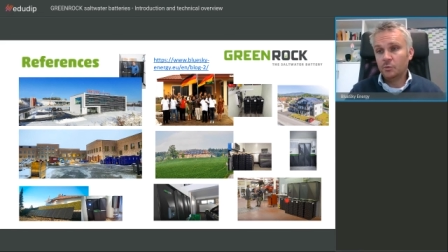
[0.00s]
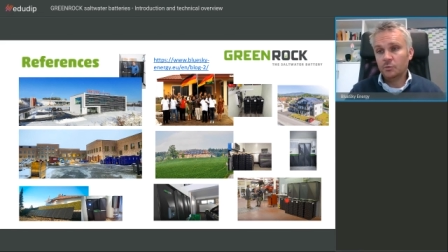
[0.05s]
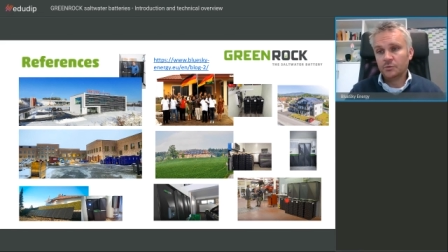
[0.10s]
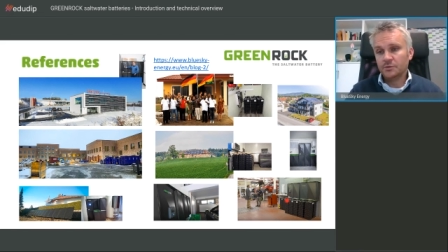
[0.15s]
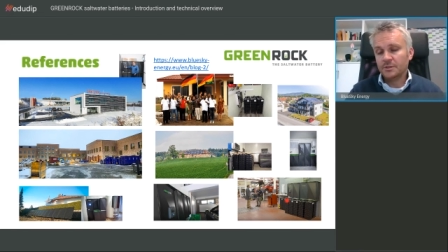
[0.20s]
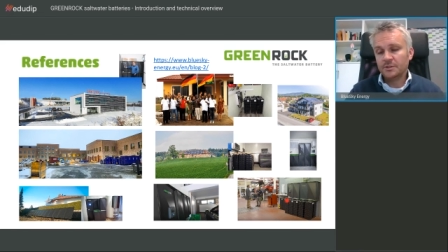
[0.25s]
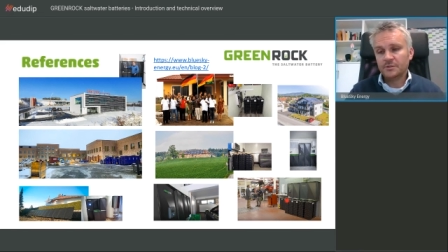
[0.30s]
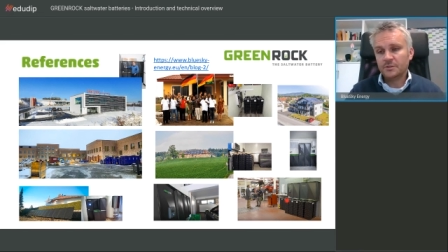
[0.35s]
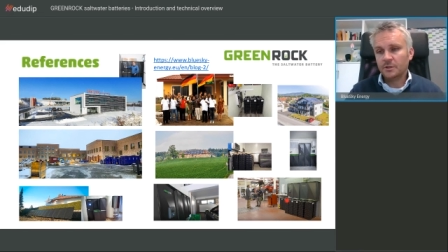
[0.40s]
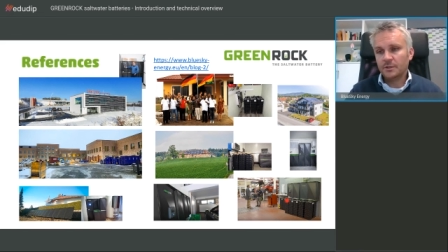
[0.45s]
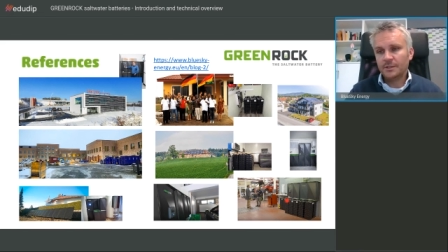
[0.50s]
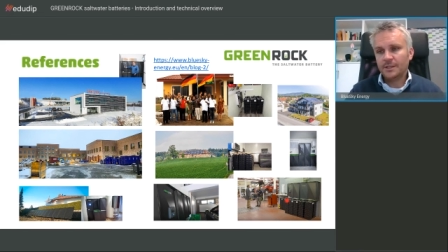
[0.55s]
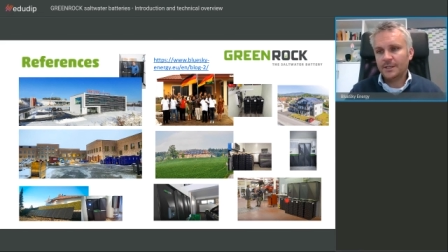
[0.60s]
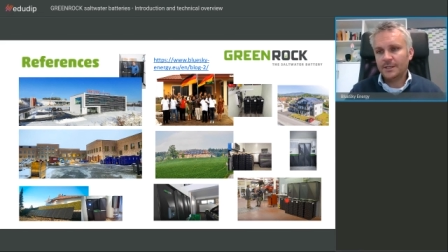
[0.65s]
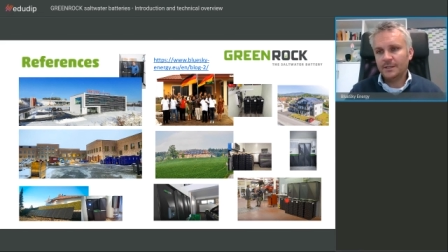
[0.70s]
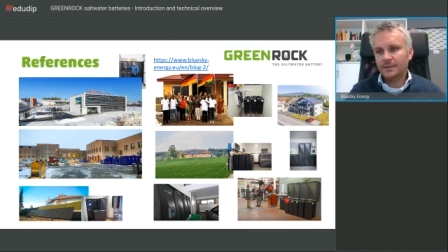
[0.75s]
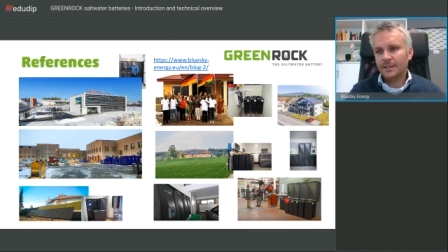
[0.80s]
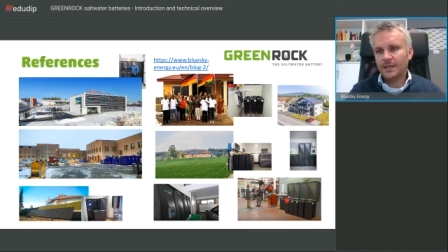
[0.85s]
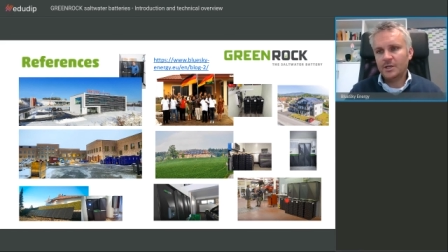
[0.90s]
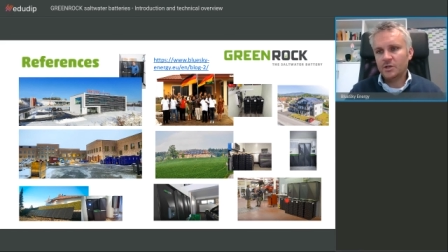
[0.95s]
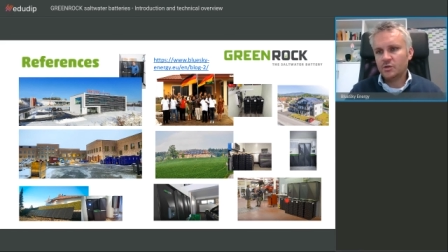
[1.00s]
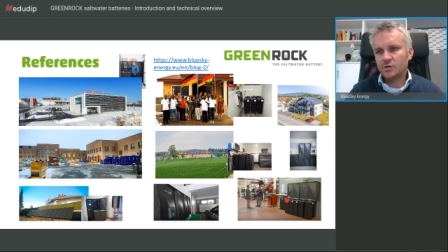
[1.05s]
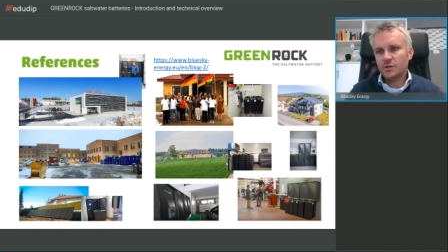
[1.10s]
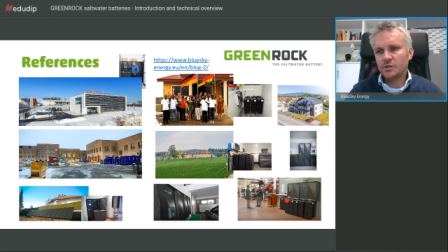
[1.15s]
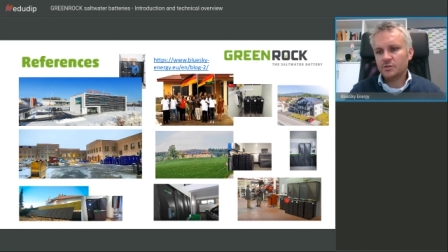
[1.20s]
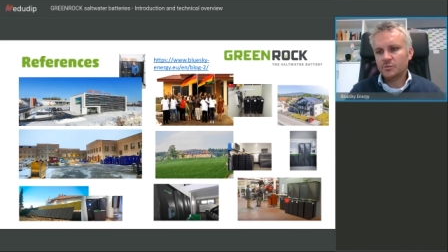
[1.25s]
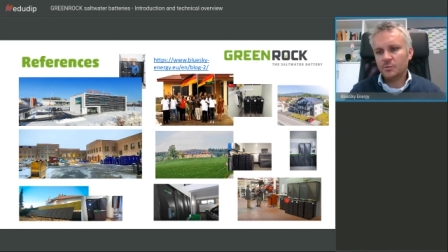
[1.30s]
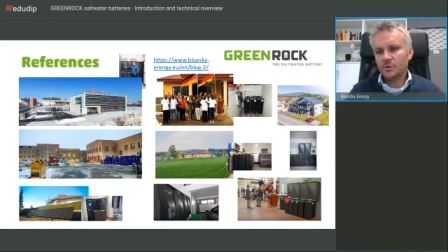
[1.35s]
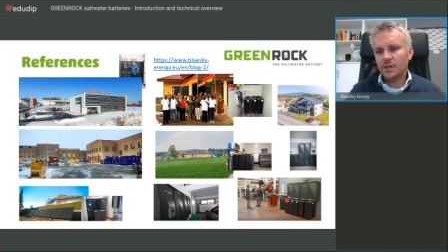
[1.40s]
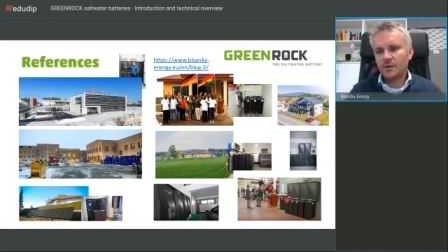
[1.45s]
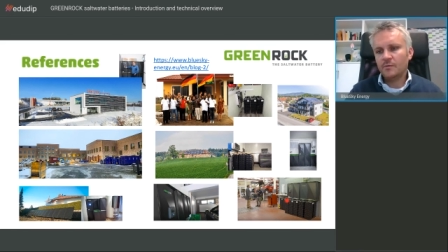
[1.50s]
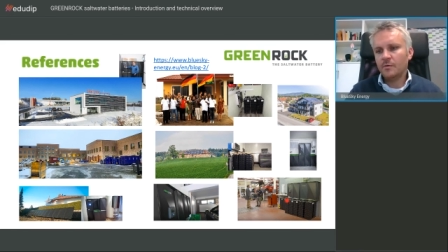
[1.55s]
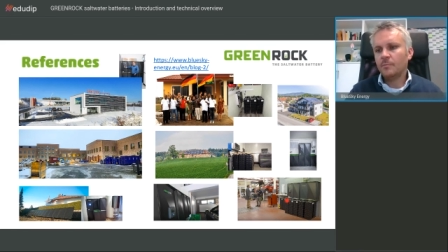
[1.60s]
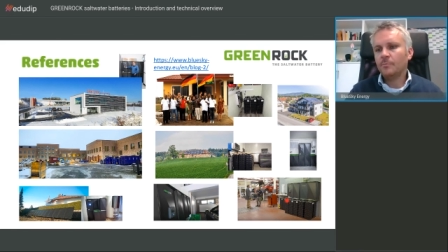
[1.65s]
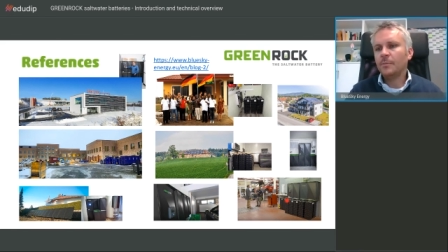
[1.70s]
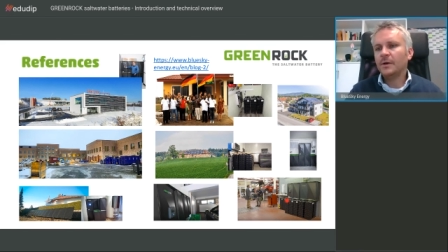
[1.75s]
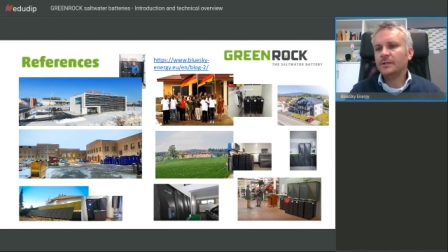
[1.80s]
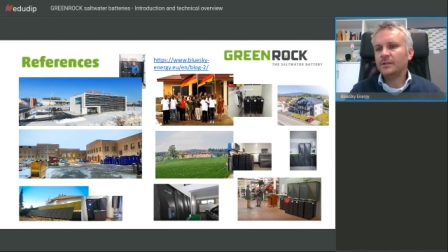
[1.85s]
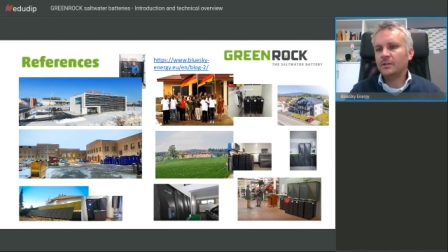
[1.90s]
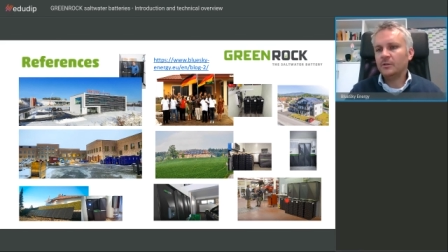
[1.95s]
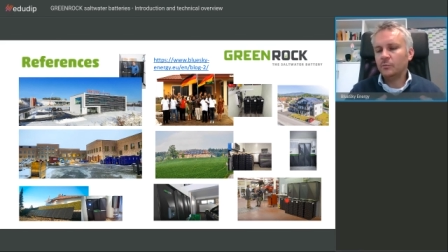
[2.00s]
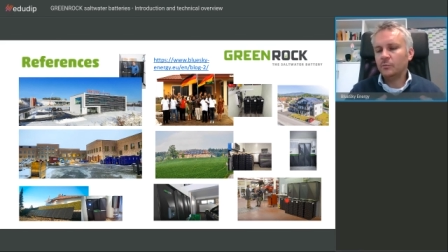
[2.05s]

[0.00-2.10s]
deteriorate over time and